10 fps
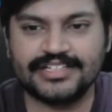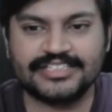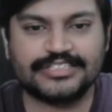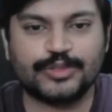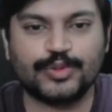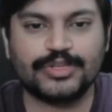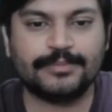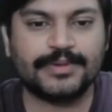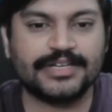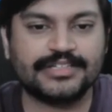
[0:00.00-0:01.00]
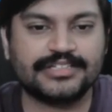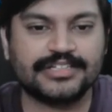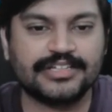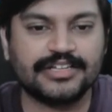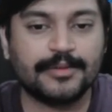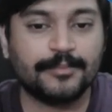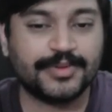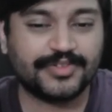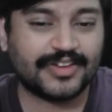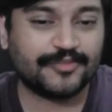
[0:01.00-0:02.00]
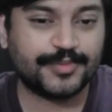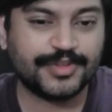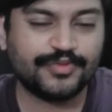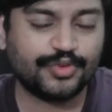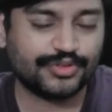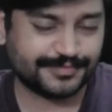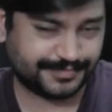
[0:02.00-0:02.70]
He slowly built b5, b4,